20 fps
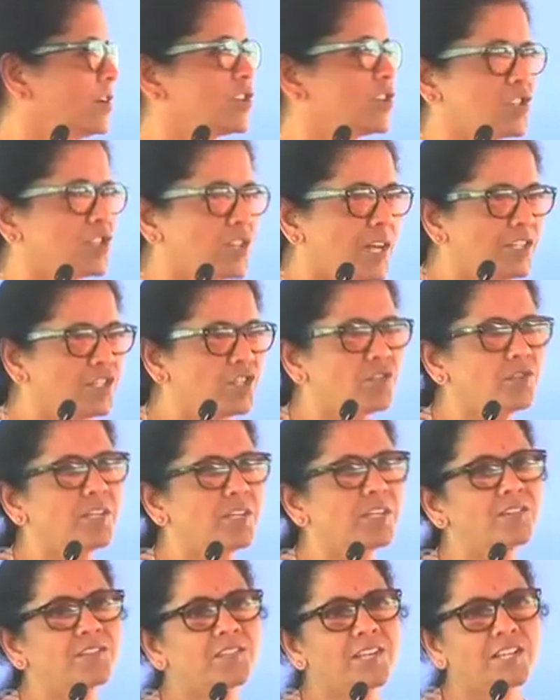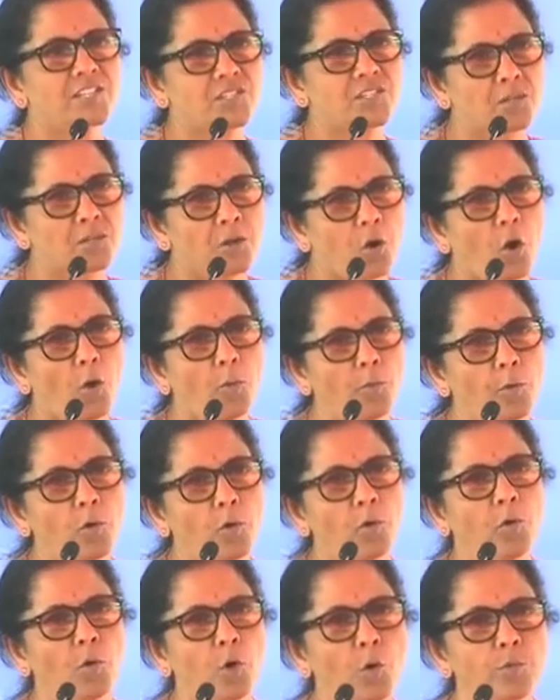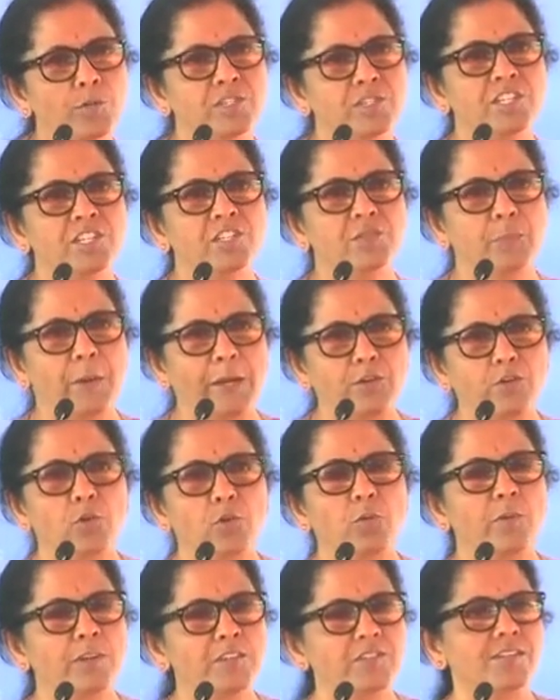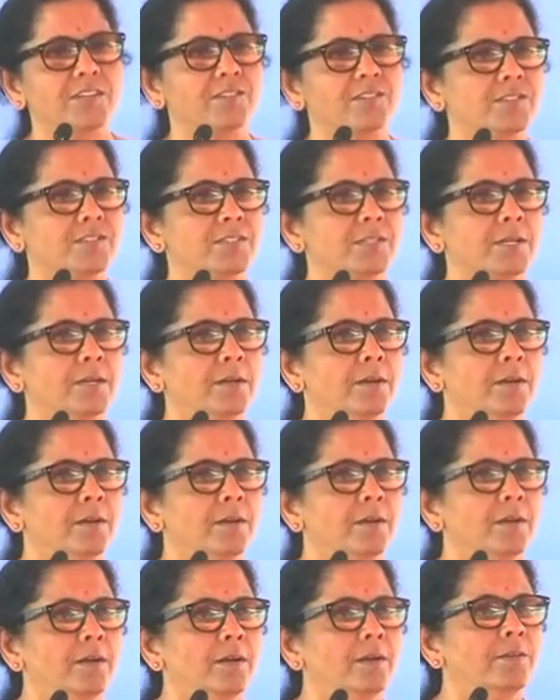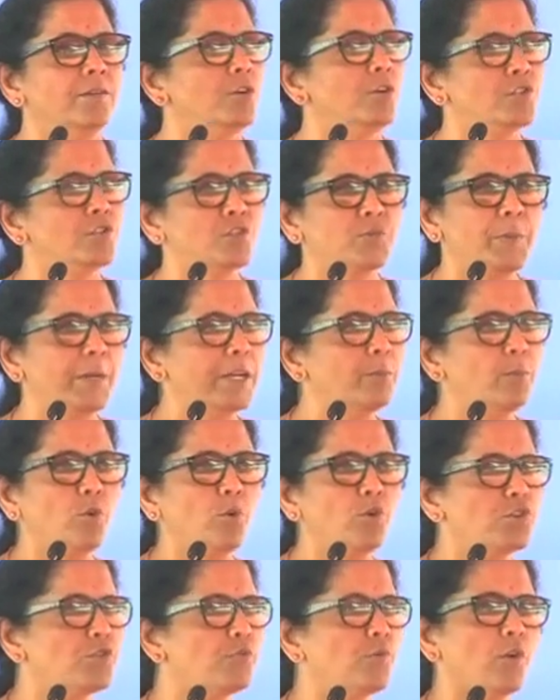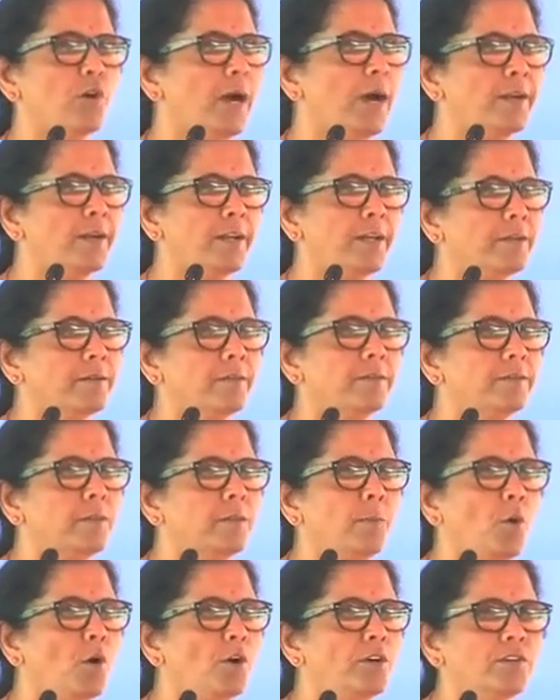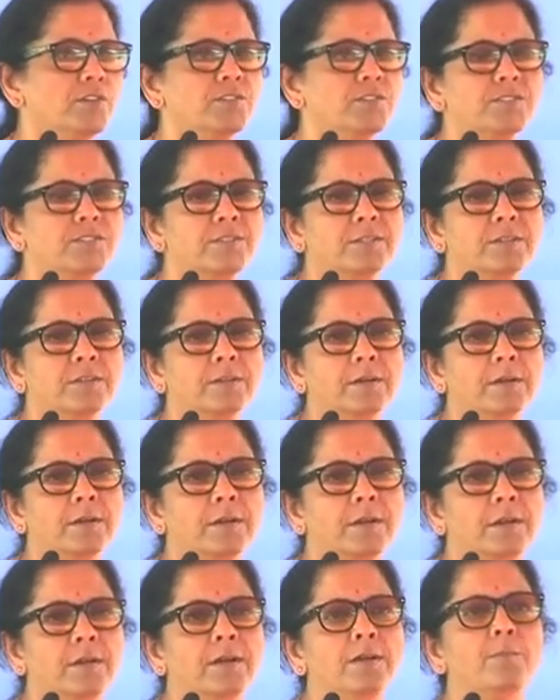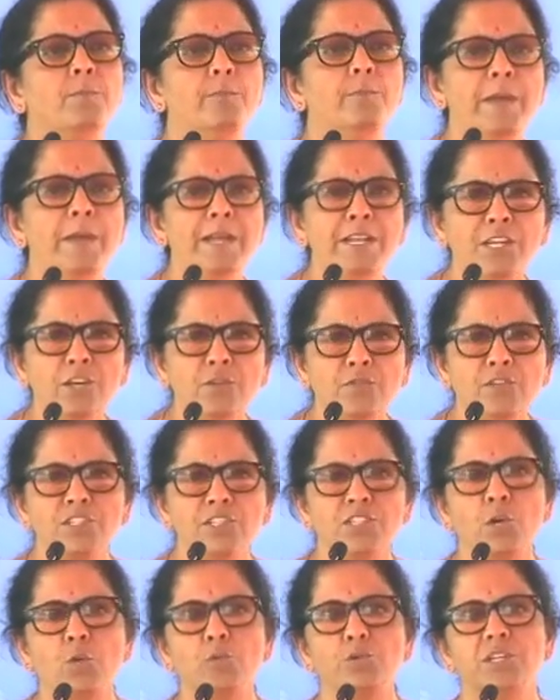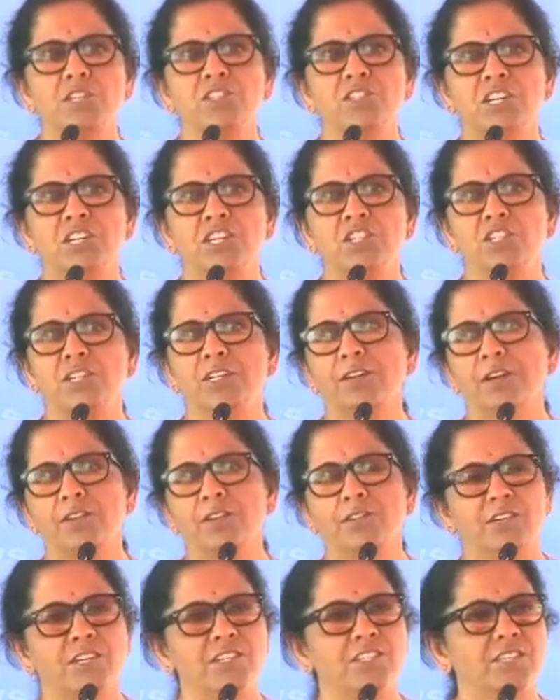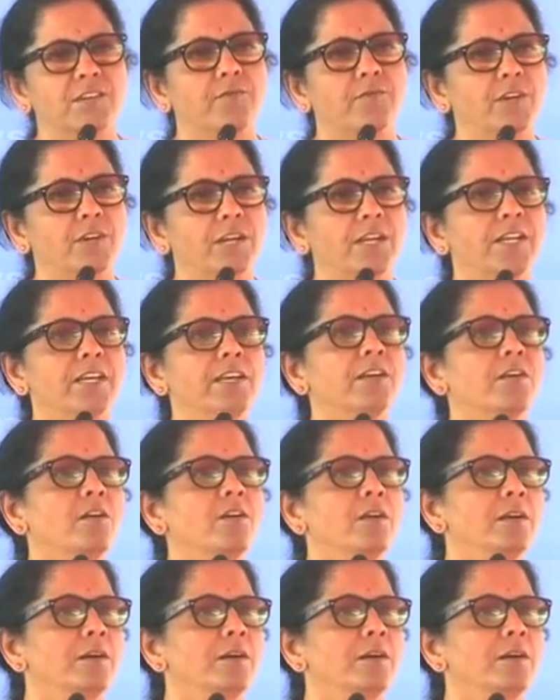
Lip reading: such things as overseas patrol vessels, your speedboats for guarding the borders. Many of the Southeast Asian countries have really